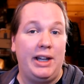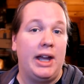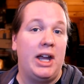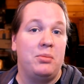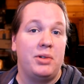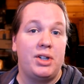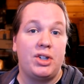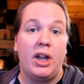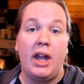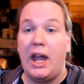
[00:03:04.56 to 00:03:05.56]
in
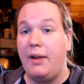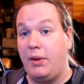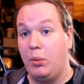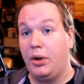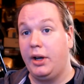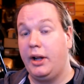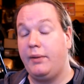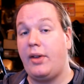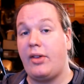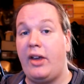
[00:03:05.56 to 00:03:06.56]
Cambridge. If you want to
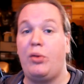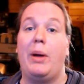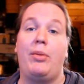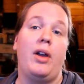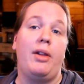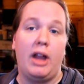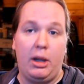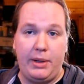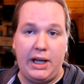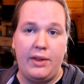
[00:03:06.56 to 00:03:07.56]
visit his website,
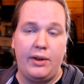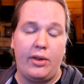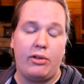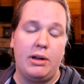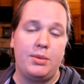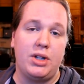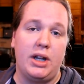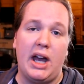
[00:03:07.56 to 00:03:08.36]
that'll be in the description,